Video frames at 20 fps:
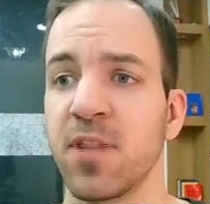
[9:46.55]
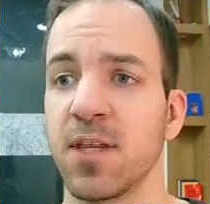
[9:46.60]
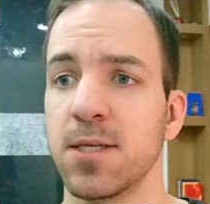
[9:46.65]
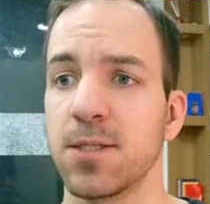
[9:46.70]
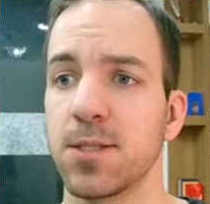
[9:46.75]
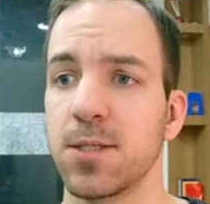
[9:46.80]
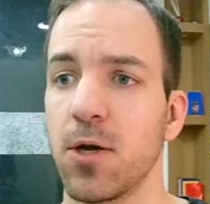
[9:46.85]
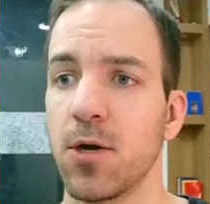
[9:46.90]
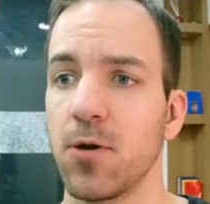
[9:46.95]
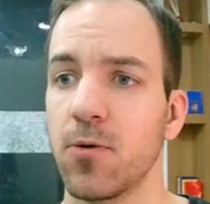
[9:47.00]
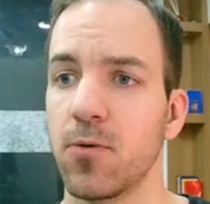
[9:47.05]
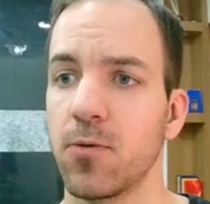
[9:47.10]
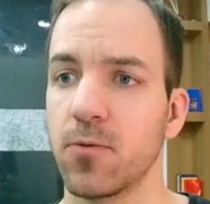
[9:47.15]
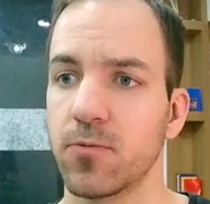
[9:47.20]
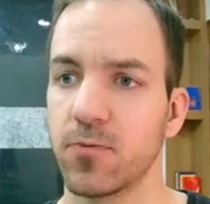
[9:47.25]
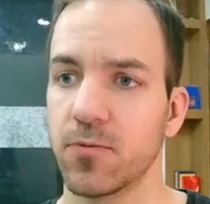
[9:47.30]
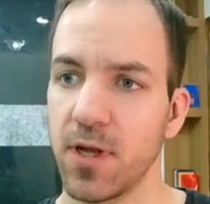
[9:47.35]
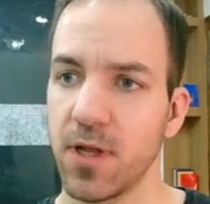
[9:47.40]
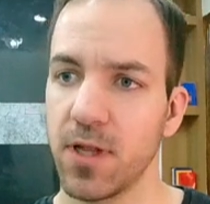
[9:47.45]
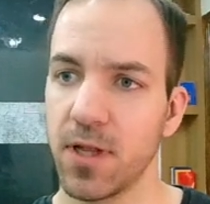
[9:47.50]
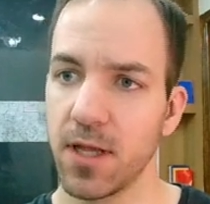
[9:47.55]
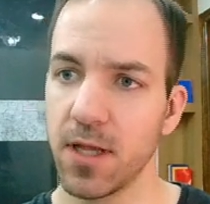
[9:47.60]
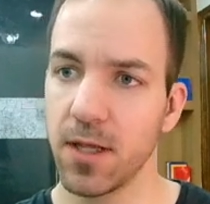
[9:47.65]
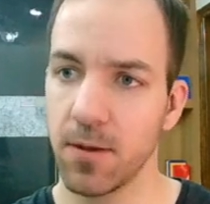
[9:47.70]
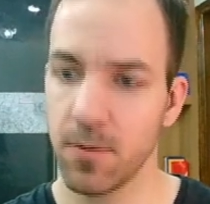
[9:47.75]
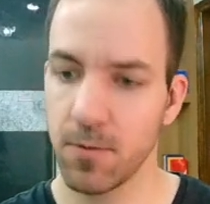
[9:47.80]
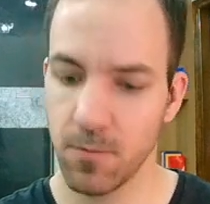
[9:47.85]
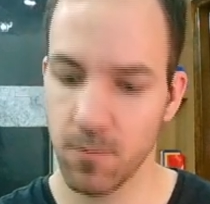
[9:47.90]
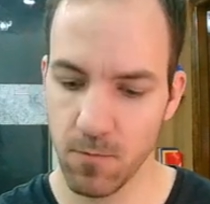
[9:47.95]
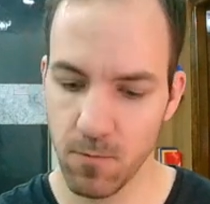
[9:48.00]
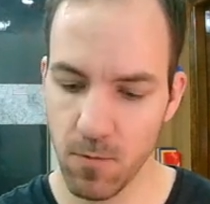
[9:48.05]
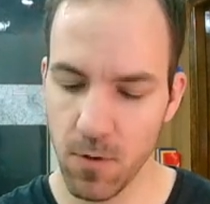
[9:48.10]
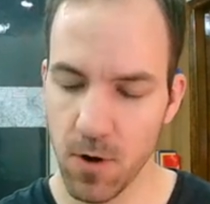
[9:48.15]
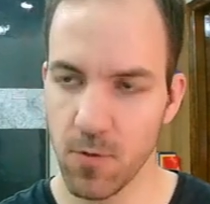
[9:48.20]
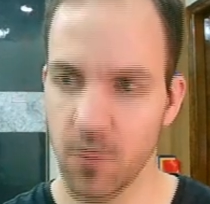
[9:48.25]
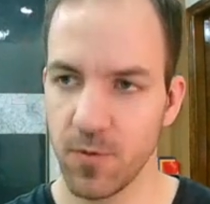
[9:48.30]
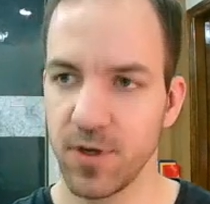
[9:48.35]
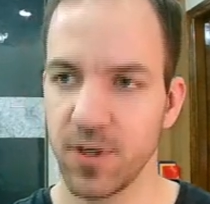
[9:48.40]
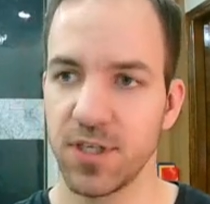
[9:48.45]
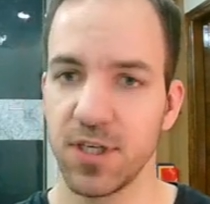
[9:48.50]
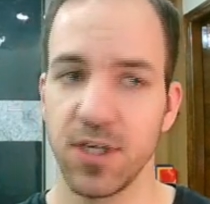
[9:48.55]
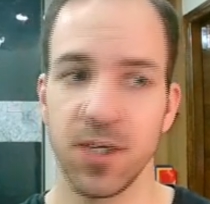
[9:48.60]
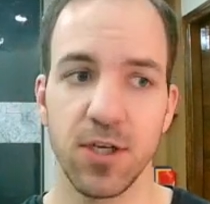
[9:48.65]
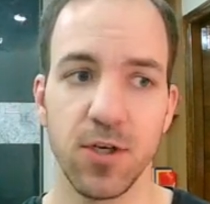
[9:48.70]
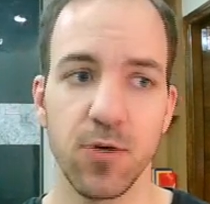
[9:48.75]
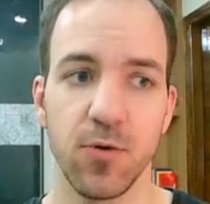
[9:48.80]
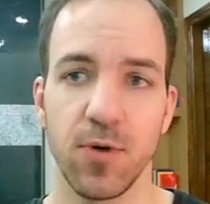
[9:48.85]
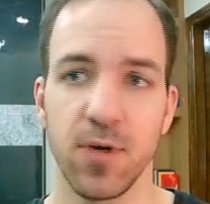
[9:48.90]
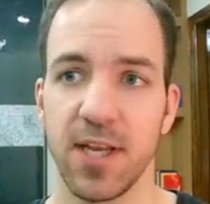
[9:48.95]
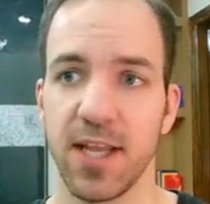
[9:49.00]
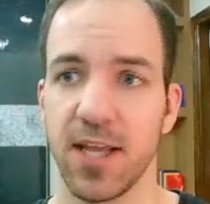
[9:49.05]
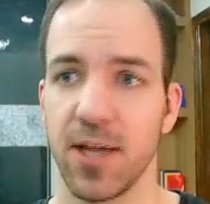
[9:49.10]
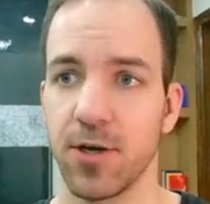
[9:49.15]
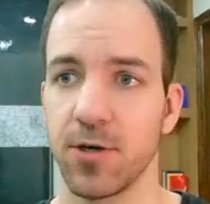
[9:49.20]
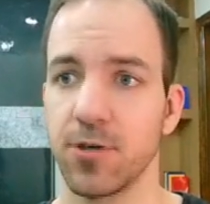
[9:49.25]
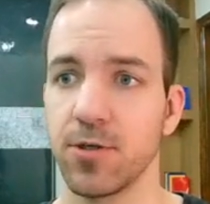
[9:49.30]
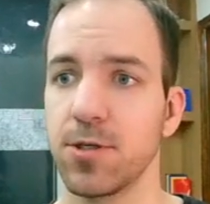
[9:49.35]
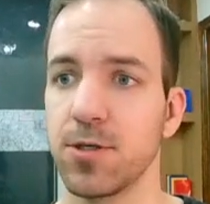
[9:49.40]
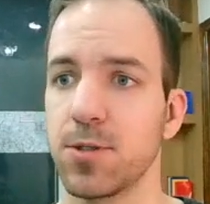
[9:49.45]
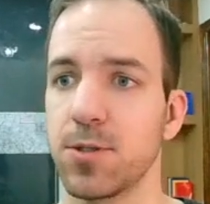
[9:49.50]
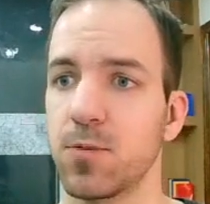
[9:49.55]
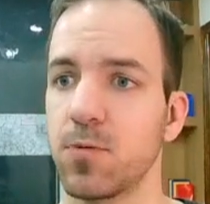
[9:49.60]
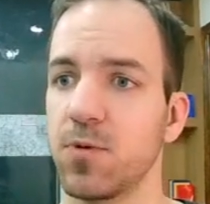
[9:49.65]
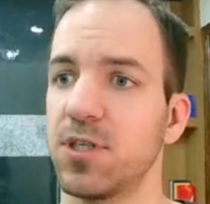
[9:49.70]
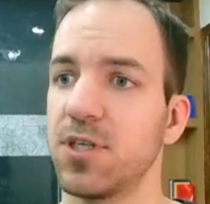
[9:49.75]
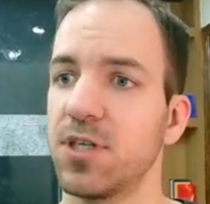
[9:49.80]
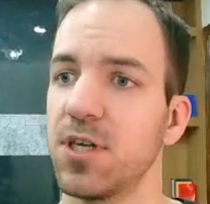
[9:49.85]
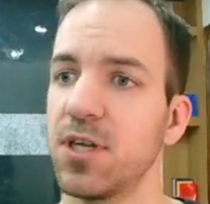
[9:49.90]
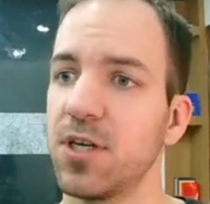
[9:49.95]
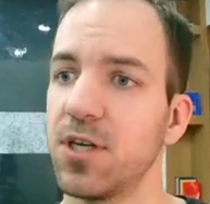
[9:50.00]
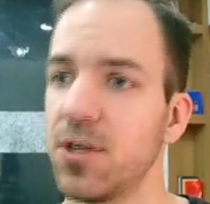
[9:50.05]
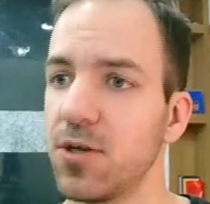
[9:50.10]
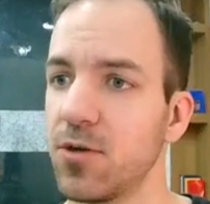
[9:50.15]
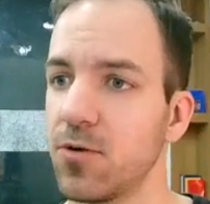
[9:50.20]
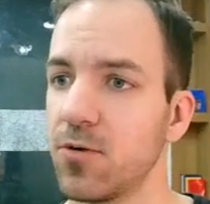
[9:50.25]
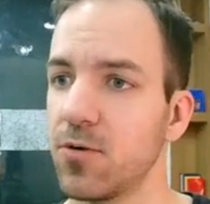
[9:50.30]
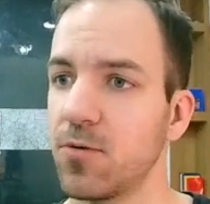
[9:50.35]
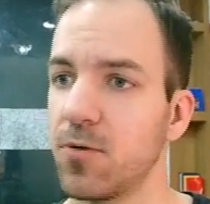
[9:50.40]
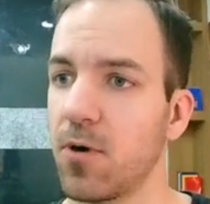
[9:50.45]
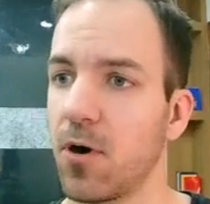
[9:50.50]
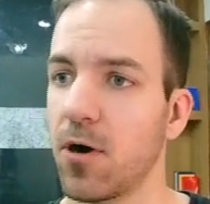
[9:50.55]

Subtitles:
So really what we should do in here is we should do